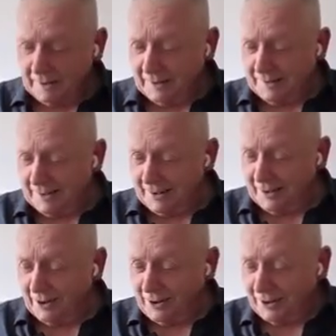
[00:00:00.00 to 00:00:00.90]
There
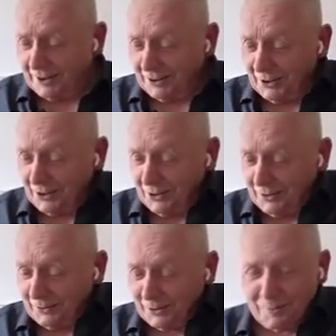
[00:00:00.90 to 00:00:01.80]
are other
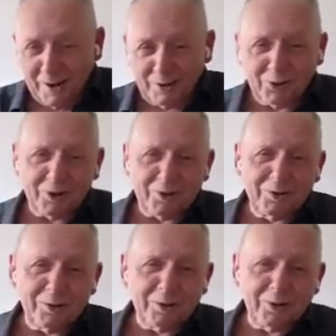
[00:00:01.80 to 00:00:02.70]
formats that
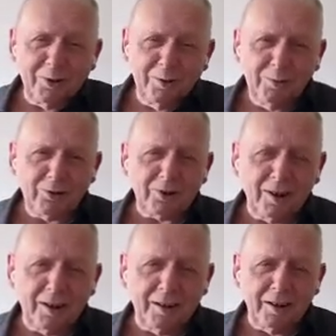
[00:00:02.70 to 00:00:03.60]
you can use,
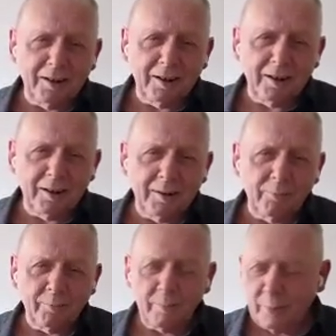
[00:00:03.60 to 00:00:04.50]

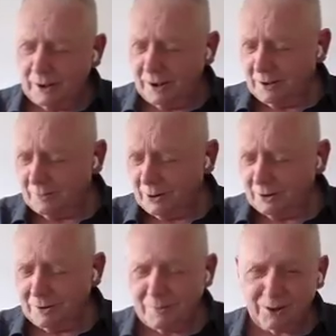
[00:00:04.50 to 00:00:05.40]
but I'm not
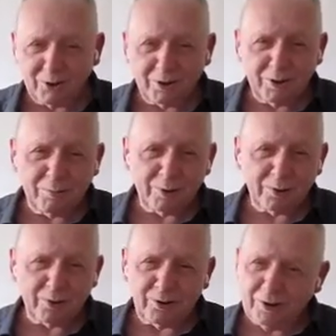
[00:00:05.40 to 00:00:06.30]
going to mention them
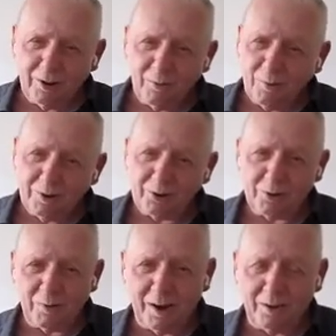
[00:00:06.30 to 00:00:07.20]
because they don't work
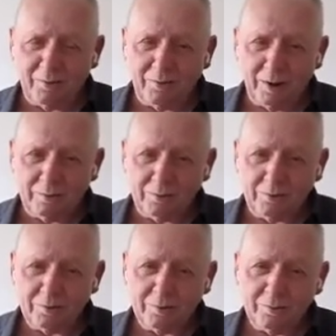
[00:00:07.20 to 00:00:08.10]
so well on
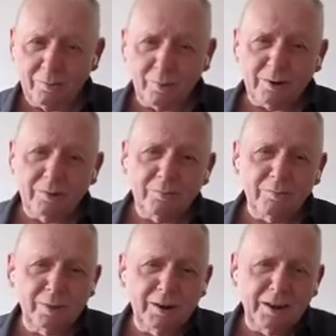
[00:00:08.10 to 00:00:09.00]
phones. But
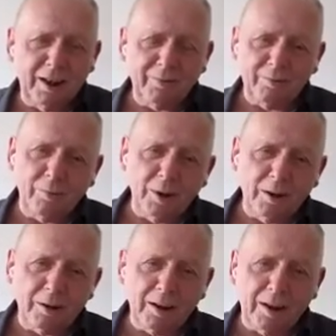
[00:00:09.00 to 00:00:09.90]
PDF will be
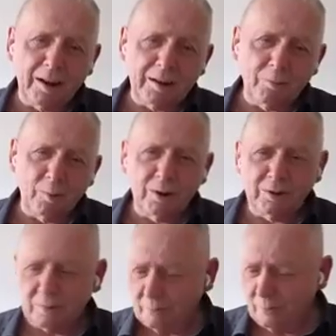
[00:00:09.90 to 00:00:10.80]
okay.
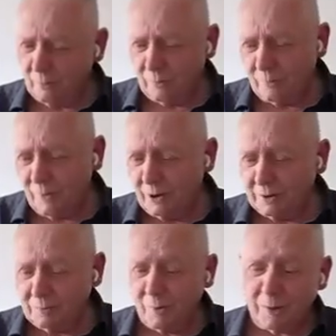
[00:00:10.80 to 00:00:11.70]
Word
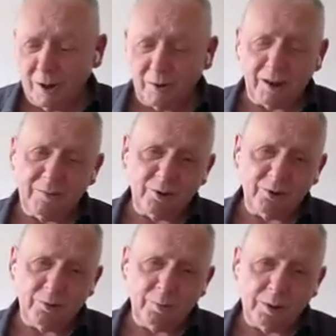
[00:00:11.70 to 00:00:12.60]
will be okay for
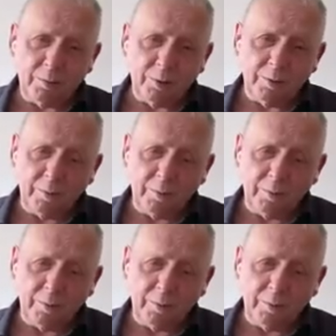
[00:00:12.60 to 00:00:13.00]
some people.